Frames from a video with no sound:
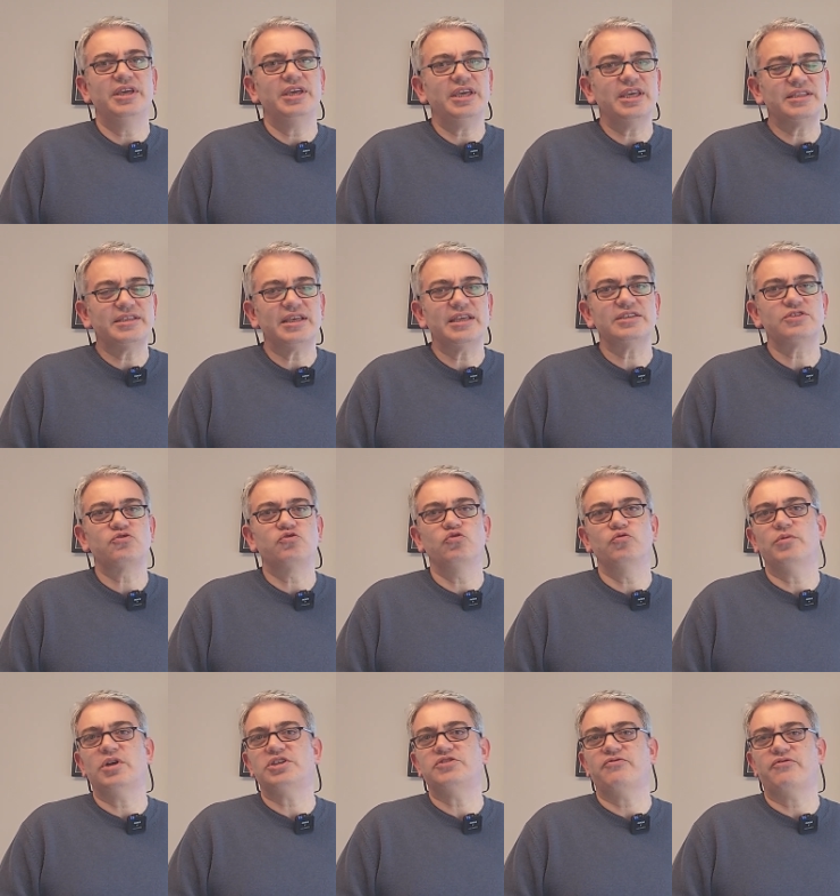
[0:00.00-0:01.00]
it has
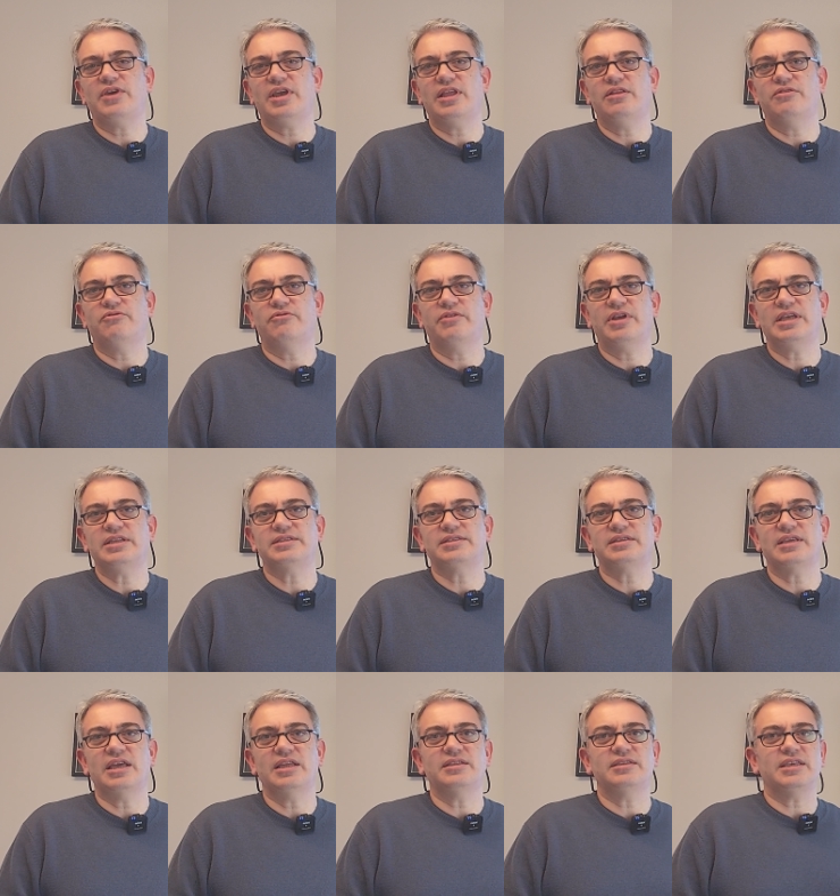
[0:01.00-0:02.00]
too much failure
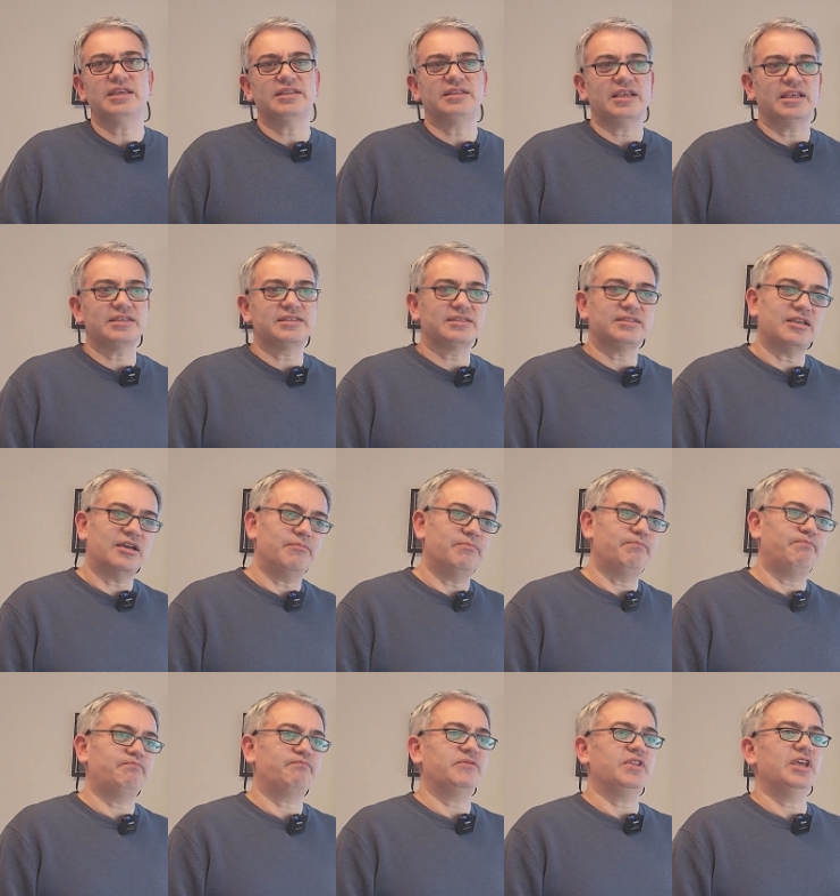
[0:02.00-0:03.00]
rates and it has
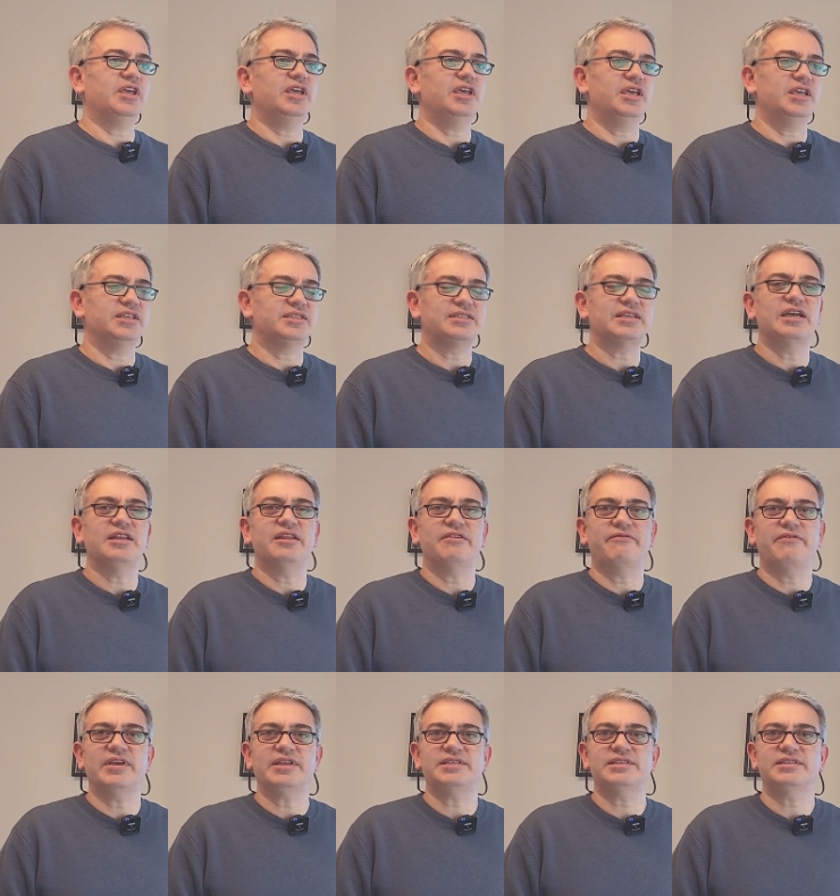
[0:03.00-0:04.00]
some side
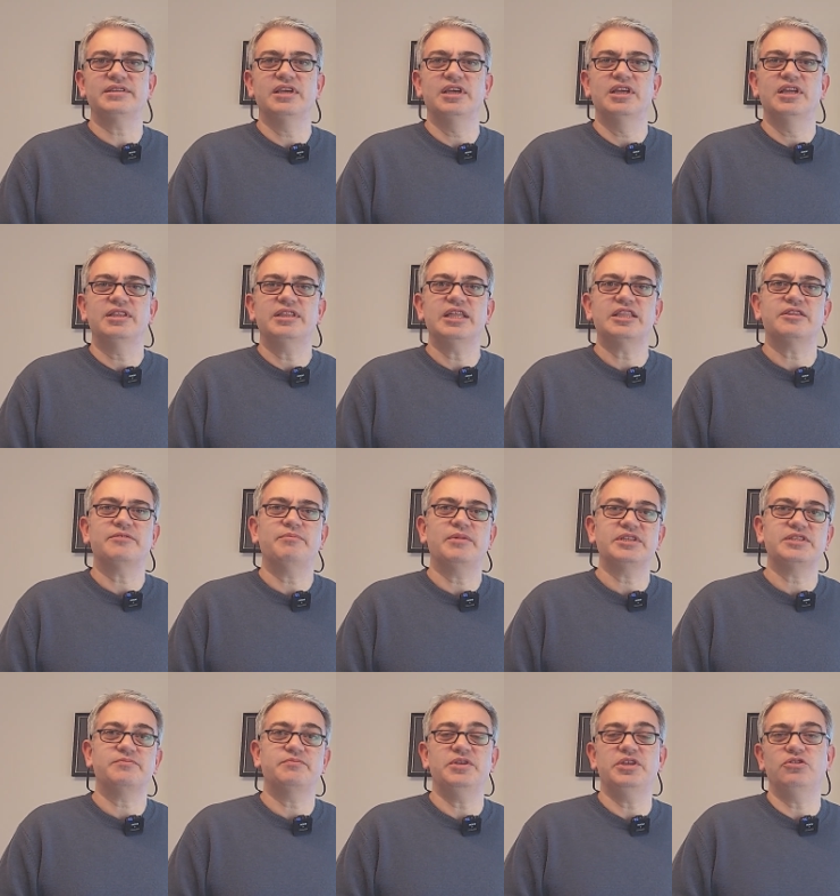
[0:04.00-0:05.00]
effects that
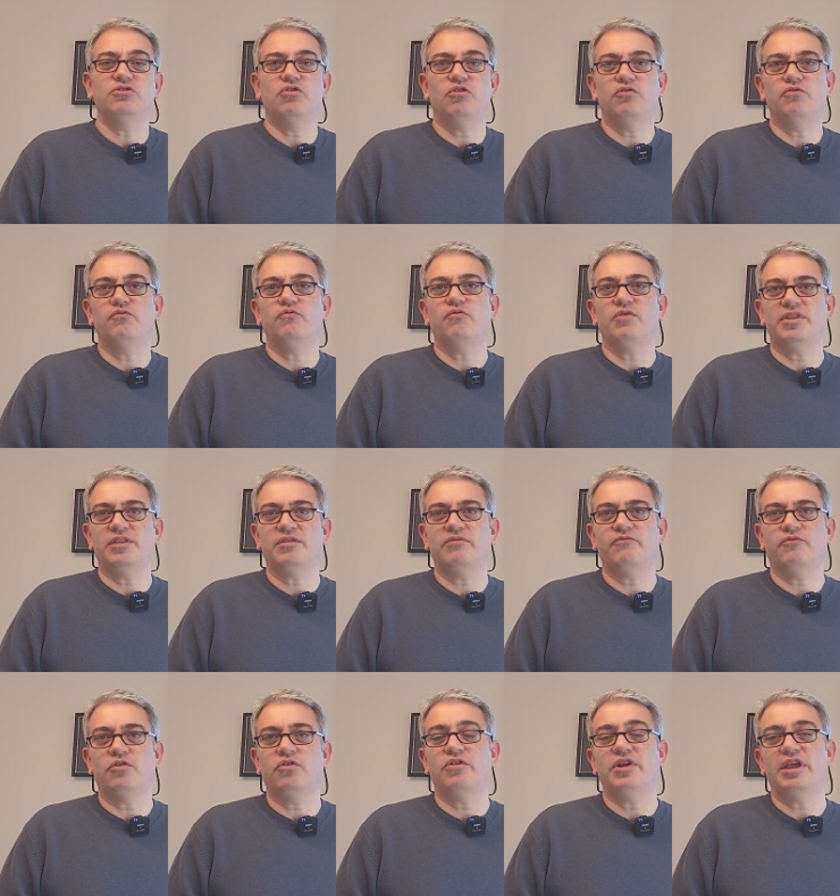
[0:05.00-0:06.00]
must be known
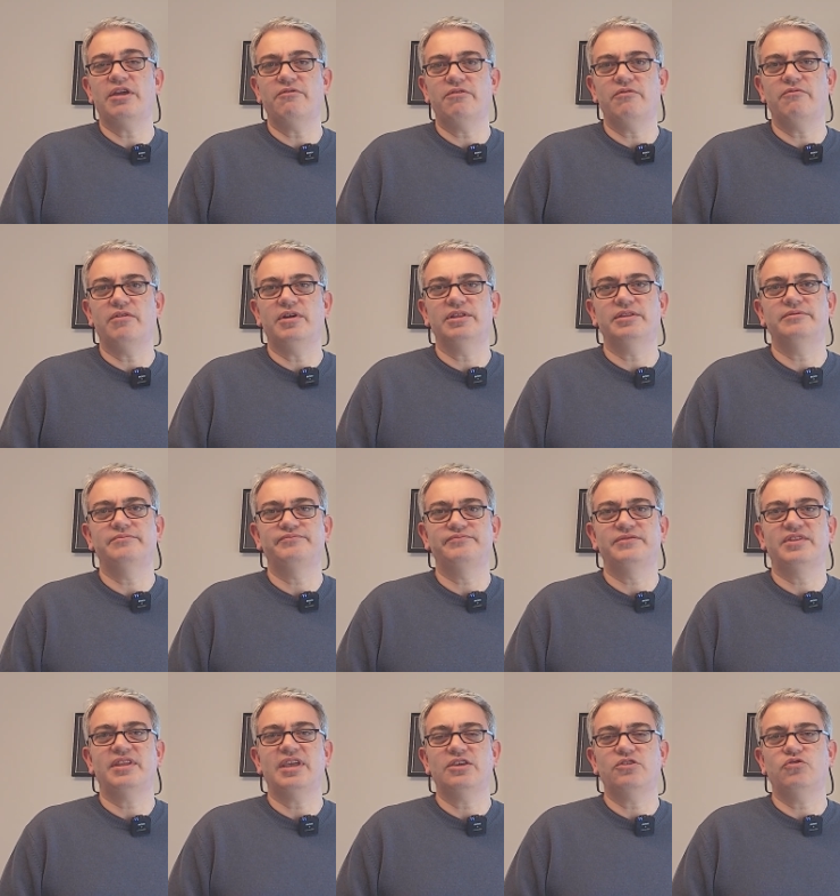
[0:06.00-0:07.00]
for everyone.
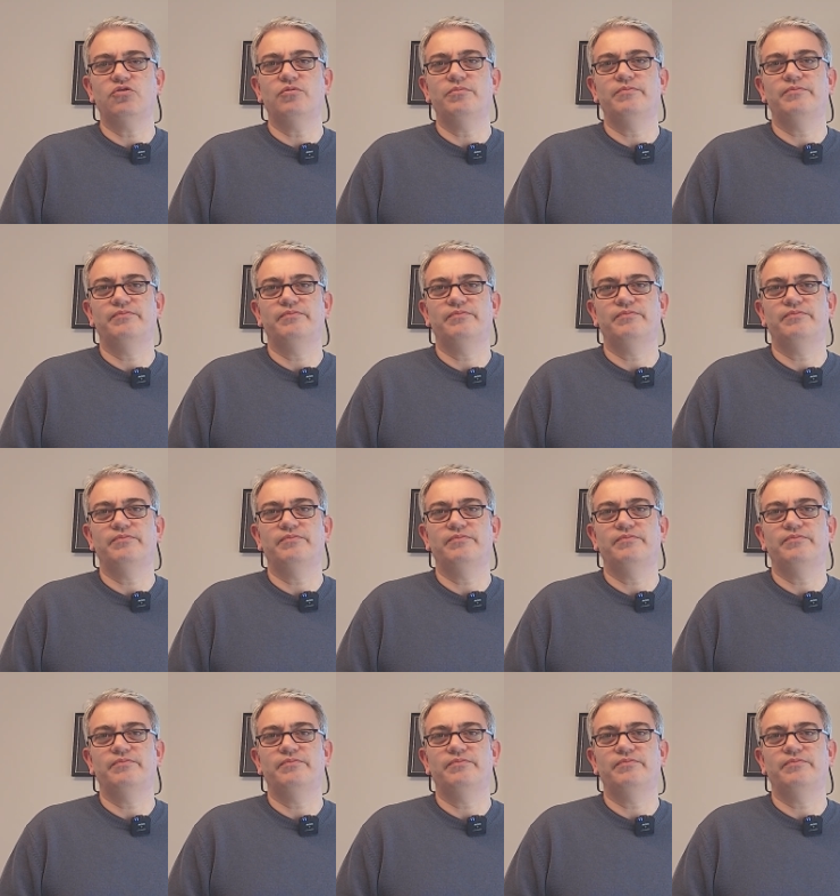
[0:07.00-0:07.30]
Thank you.